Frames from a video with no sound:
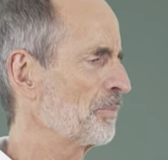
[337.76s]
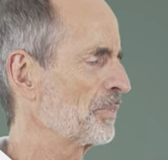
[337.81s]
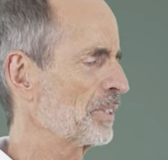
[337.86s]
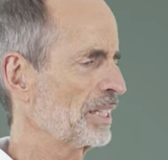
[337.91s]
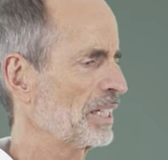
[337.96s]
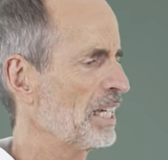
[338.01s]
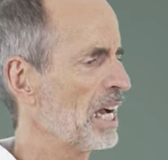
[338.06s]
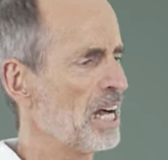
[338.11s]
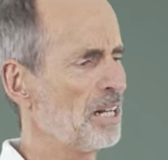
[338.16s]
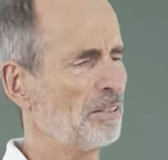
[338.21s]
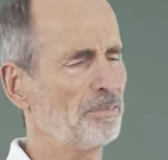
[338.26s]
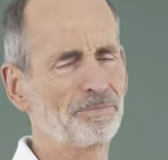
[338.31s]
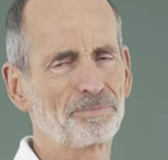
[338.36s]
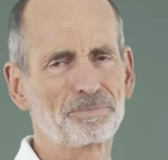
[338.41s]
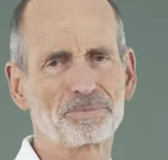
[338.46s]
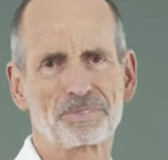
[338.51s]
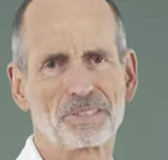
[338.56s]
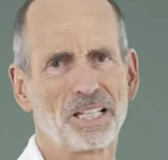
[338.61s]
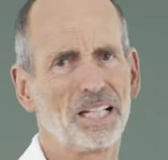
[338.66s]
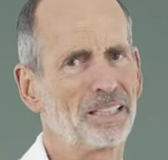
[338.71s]
It's hard to
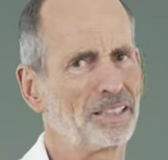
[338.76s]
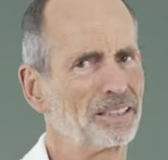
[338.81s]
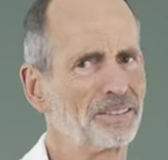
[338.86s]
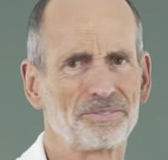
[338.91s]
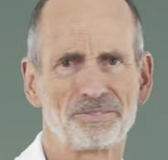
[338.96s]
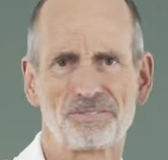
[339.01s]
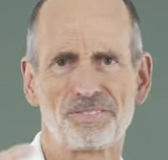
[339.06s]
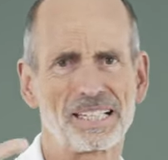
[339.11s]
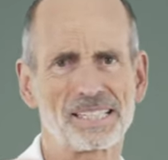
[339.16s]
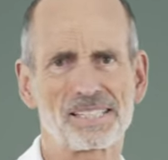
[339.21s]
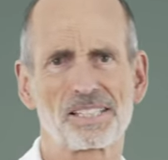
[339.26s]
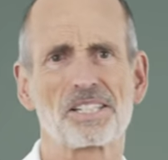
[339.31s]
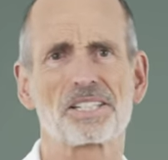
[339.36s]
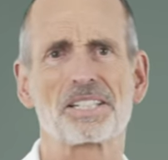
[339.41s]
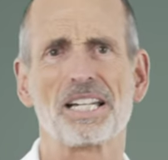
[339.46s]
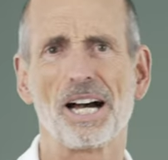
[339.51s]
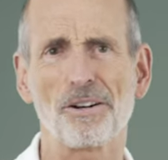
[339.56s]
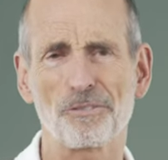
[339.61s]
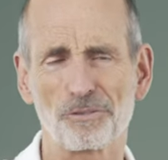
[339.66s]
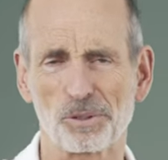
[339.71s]
comprehend and
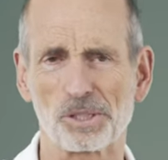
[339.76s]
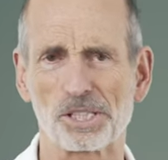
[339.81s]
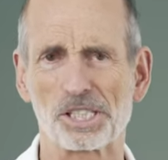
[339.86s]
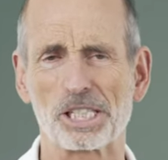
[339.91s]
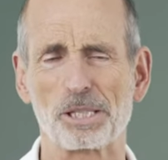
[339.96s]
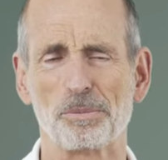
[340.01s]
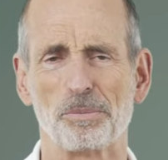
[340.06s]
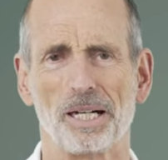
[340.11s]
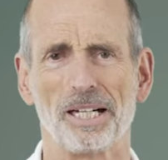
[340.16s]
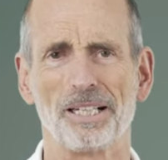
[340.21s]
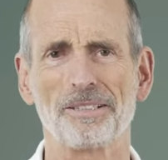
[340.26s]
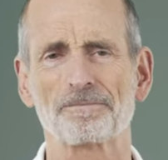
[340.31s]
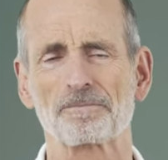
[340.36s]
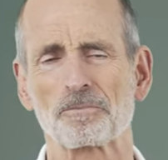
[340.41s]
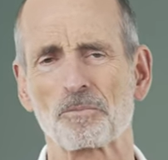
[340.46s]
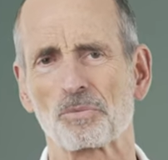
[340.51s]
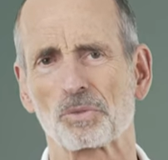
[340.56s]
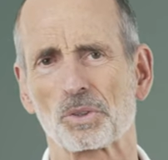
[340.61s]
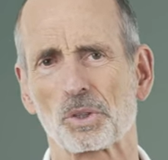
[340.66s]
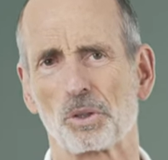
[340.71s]
almost
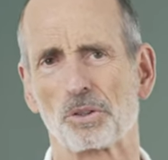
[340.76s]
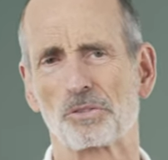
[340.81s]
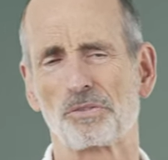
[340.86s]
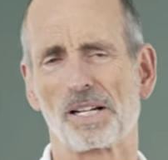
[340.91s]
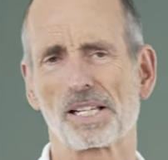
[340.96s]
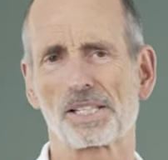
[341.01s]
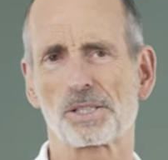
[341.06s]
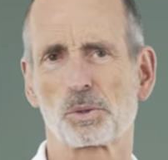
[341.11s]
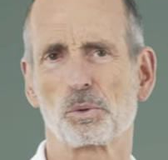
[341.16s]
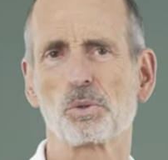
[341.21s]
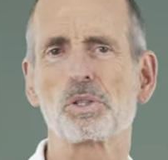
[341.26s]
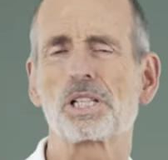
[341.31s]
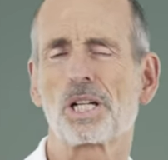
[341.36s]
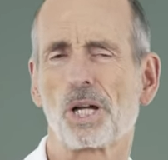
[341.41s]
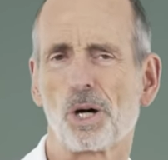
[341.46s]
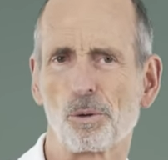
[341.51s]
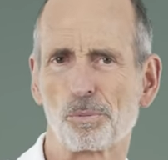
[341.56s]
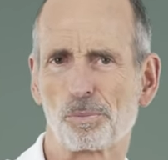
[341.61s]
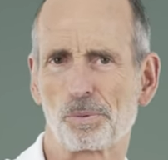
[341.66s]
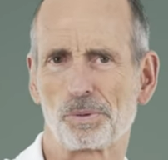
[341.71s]
incredible what's
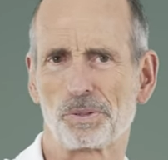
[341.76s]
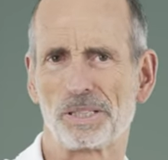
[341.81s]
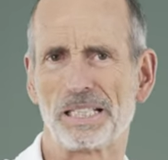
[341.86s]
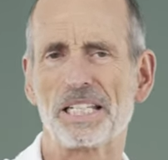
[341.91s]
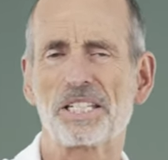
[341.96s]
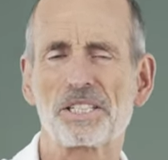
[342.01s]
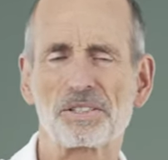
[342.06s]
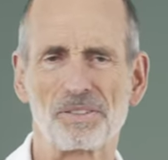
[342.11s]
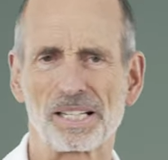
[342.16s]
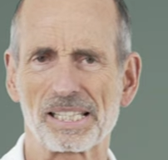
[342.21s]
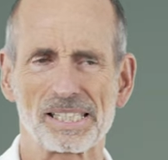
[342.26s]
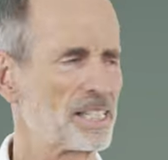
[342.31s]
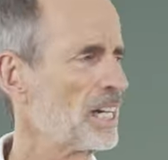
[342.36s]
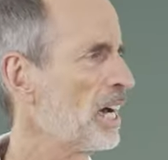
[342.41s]
happening here.